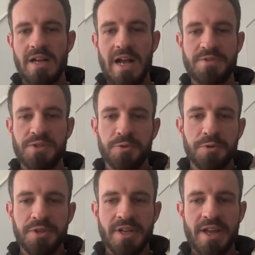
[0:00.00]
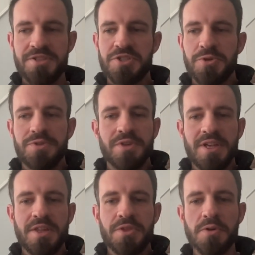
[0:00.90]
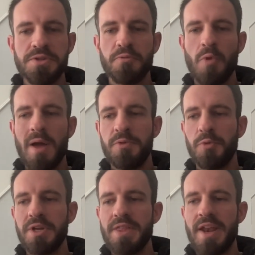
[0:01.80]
Absolutely, and it's true to the ethos of Web3